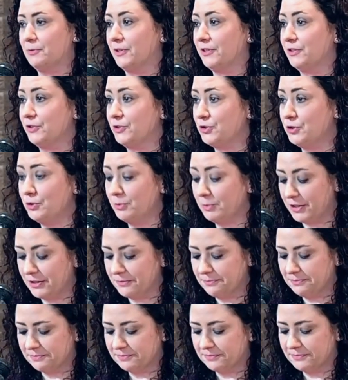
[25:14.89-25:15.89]
with a
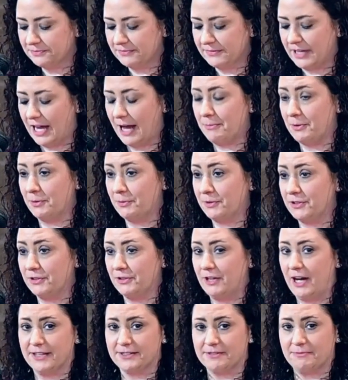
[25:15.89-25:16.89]
tumor, happened with the
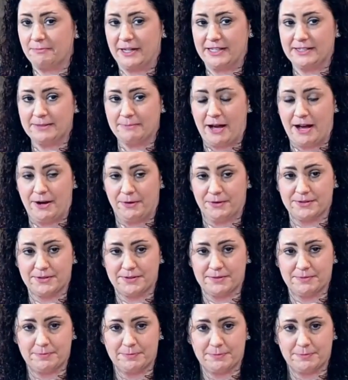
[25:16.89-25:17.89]
loss of my spouse.